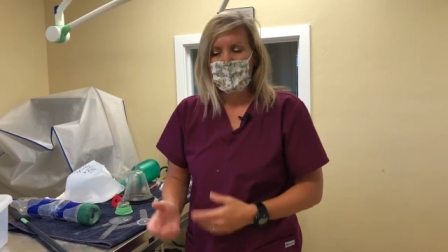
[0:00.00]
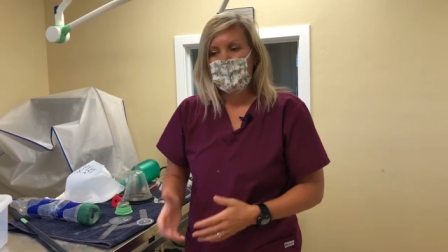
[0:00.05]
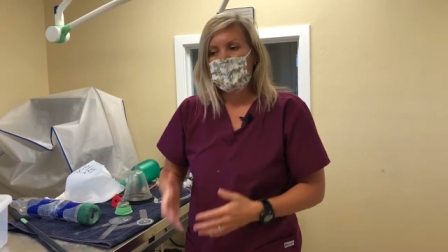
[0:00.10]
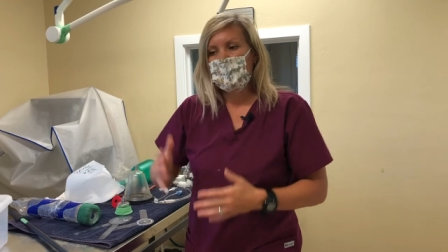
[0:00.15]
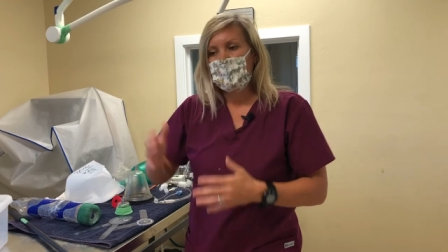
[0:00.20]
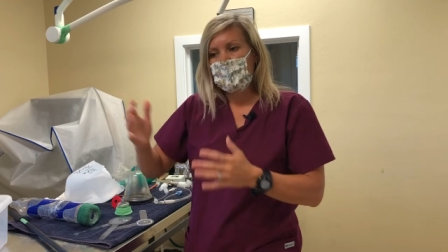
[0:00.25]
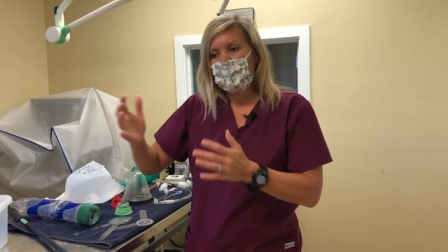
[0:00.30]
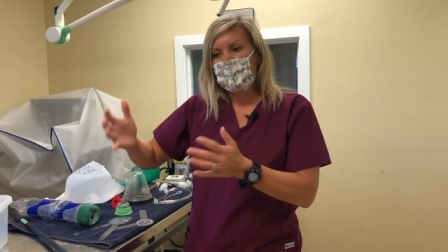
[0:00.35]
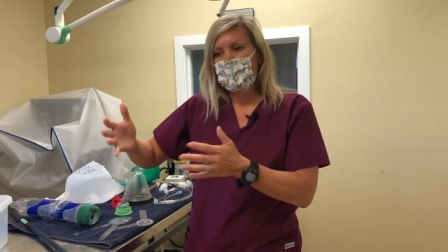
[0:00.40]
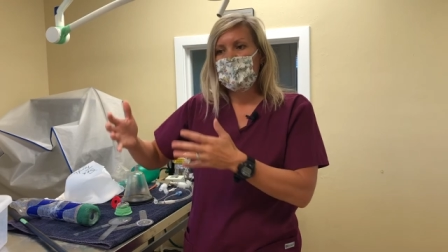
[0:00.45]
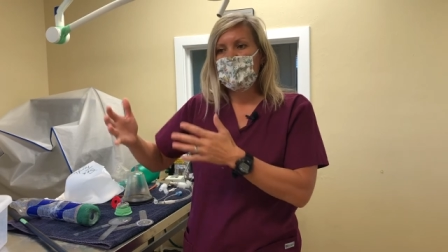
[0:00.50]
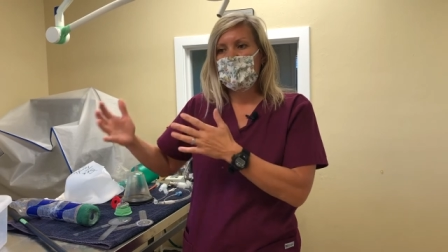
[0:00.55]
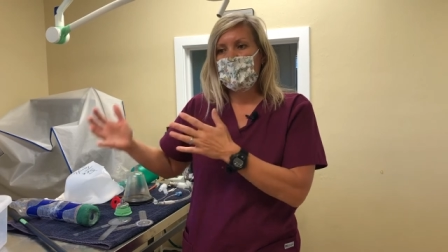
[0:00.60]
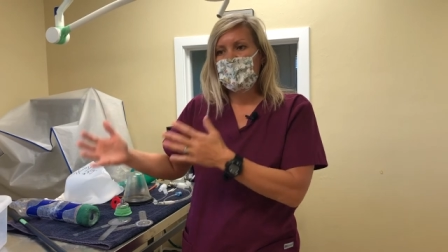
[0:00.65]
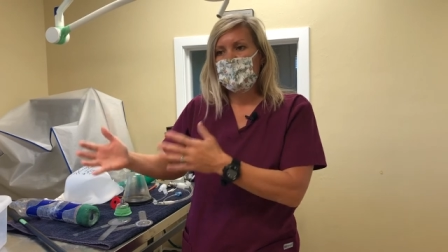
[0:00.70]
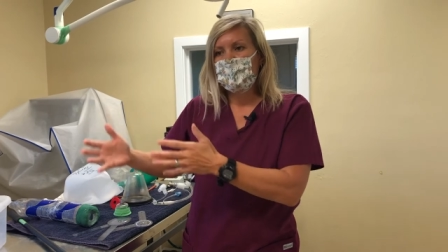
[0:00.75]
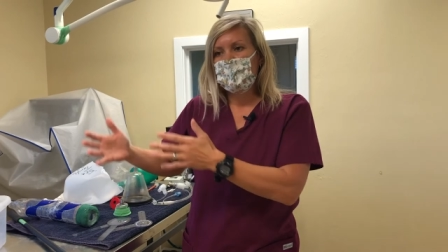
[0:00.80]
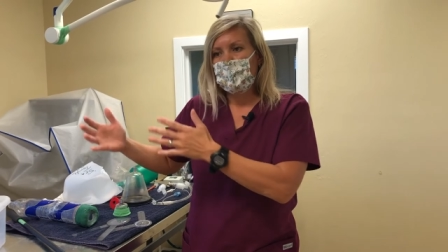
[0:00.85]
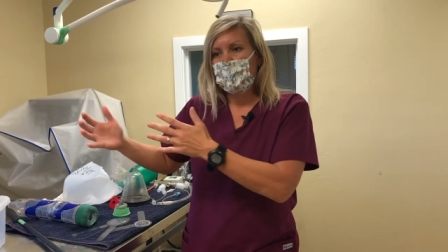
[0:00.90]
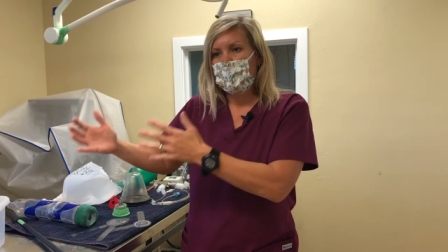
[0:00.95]
But every day, of
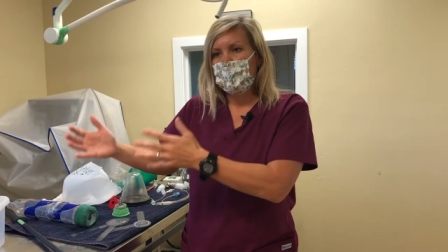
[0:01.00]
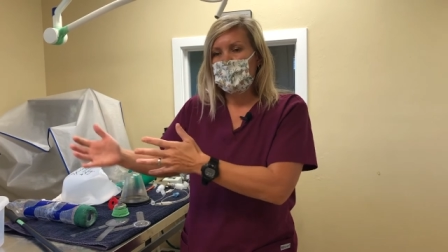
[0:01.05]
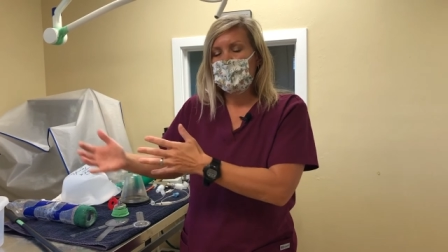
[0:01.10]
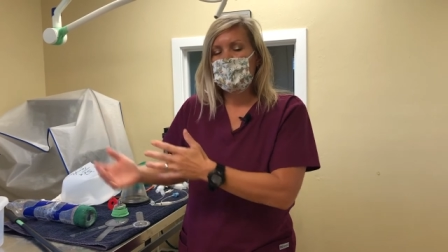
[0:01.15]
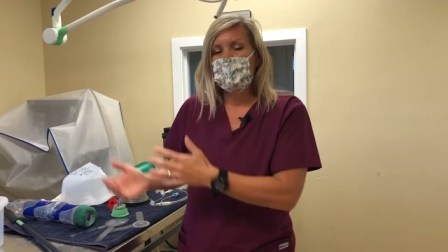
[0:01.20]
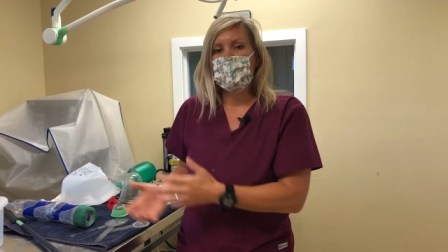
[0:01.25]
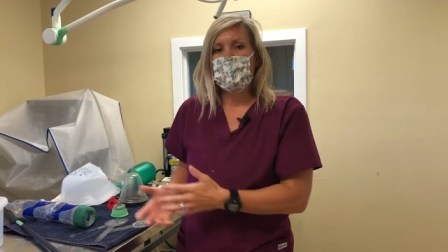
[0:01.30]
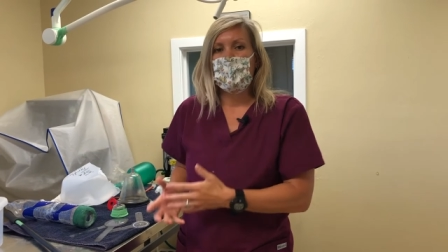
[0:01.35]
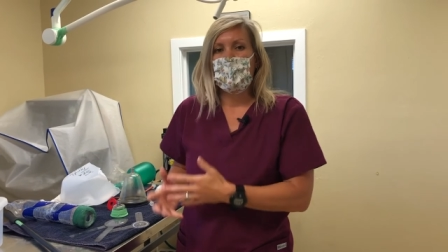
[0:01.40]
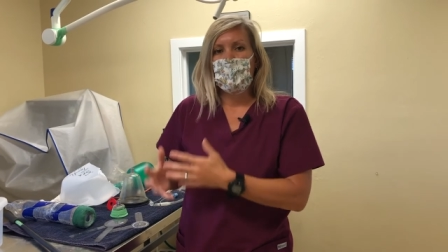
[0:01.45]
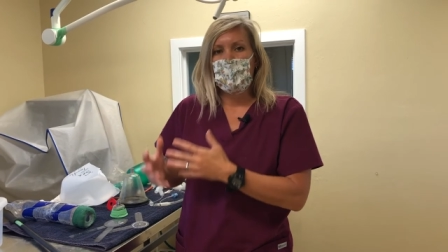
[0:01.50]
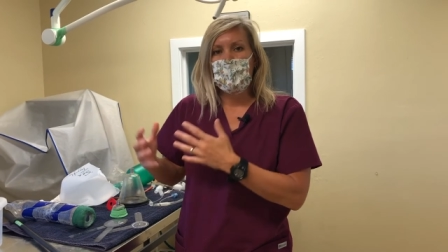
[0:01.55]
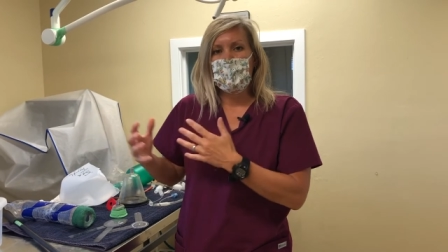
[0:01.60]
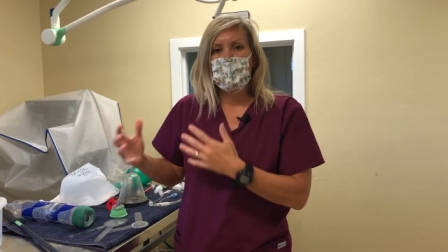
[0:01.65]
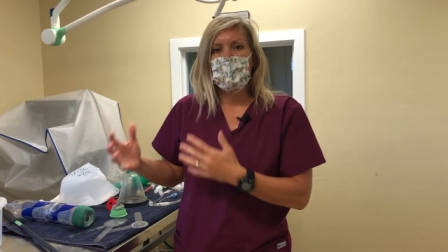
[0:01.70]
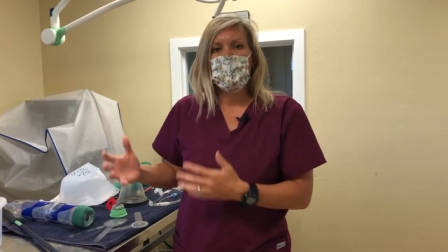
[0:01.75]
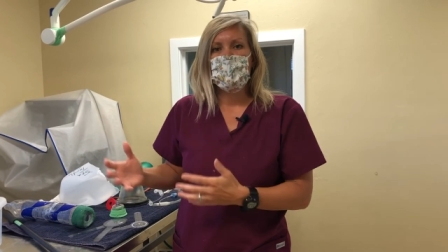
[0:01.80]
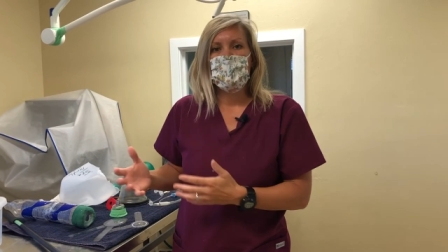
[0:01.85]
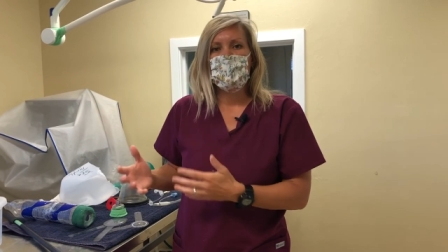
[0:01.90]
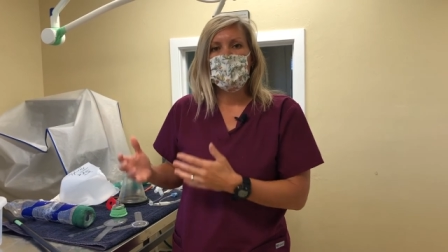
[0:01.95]
course, that wing
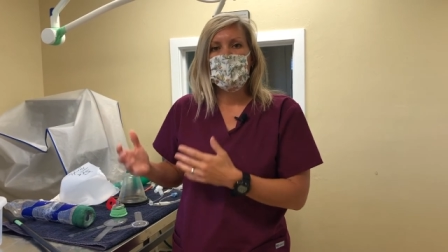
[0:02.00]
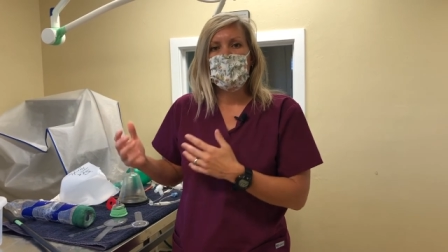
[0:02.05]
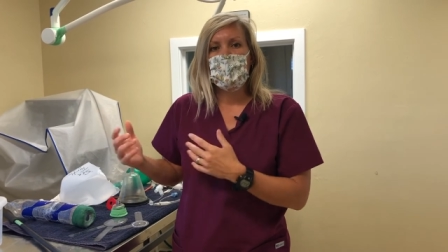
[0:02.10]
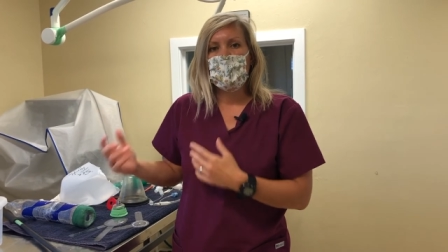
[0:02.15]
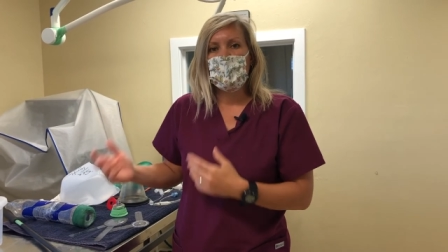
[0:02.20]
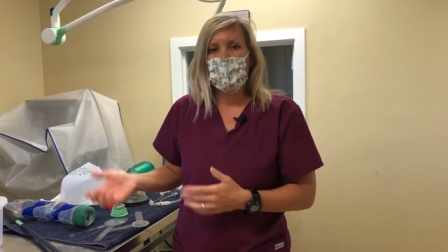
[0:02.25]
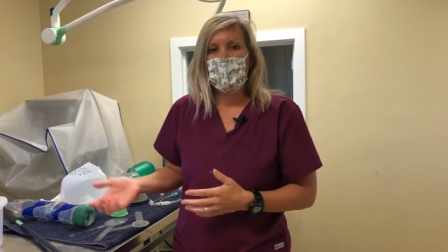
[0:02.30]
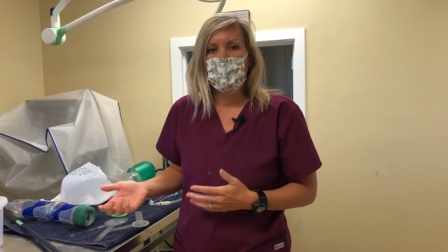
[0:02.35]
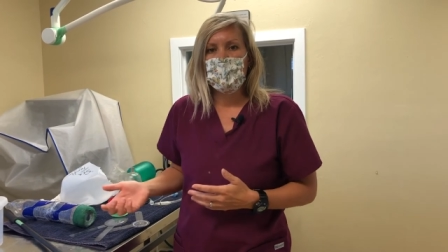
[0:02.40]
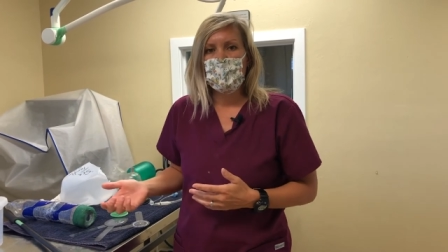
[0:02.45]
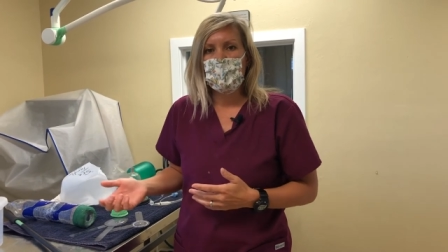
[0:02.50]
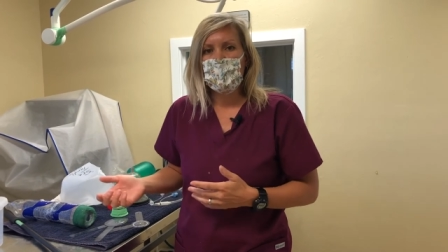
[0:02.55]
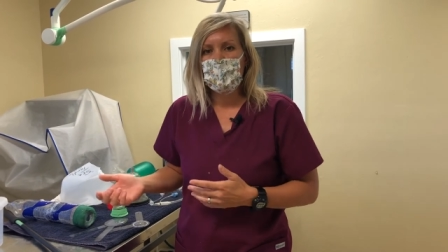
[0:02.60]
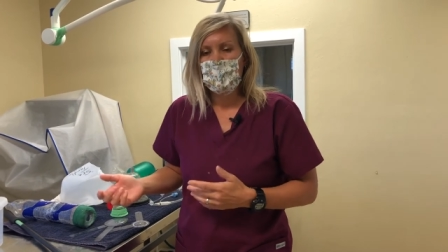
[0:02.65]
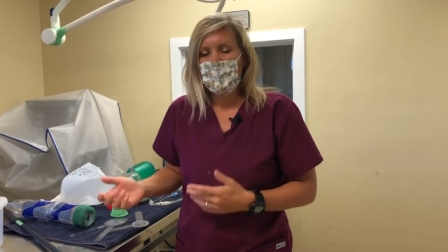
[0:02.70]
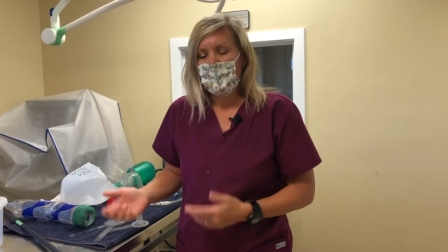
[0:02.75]
starts to heal